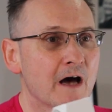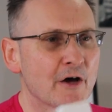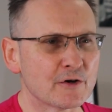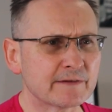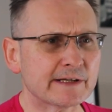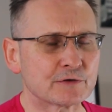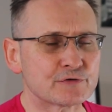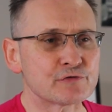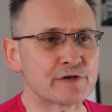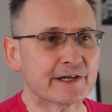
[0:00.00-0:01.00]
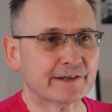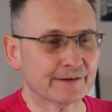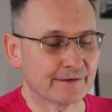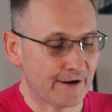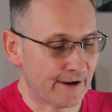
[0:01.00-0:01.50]
another little
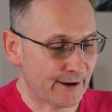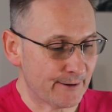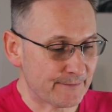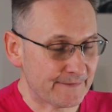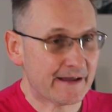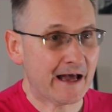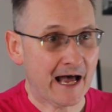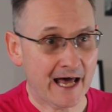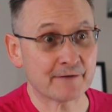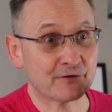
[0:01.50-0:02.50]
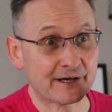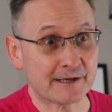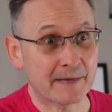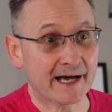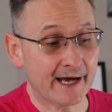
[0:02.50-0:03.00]
trick, um, and I've got it in my